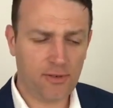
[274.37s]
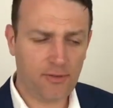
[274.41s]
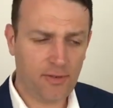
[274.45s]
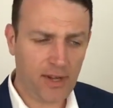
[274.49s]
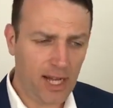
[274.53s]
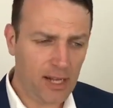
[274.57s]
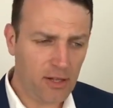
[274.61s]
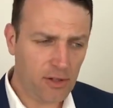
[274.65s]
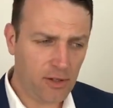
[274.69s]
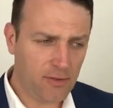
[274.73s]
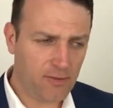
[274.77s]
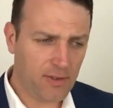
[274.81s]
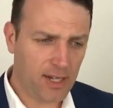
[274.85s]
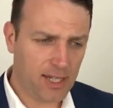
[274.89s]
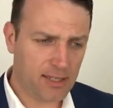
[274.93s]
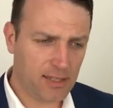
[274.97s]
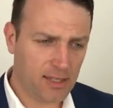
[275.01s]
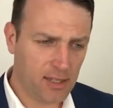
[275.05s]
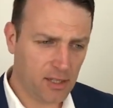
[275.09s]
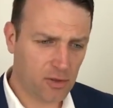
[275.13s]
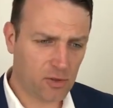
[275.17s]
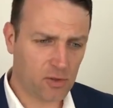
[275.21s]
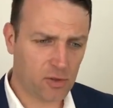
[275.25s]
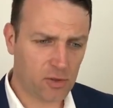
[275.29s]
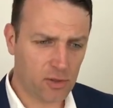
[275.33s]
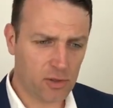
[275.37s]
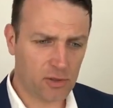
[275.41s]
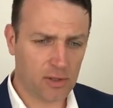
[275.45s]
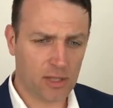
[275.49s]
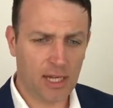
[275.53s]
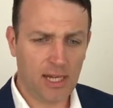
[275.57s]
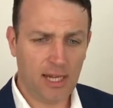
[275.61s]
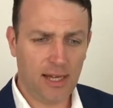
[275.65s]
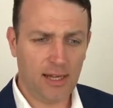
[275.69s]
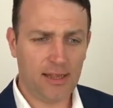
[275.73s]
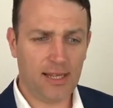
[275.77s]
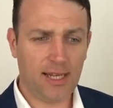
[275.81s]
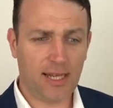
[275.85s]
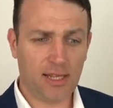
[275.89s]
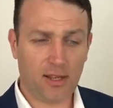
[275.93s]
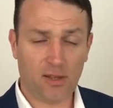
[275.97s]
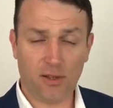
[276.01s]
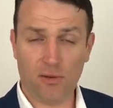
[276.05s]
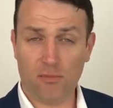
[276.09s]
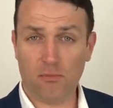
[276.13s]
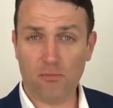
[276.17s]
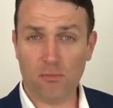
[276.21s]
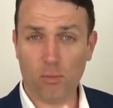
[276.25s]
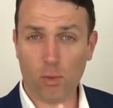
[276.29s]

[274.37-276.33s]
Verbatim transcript: the value investing truth that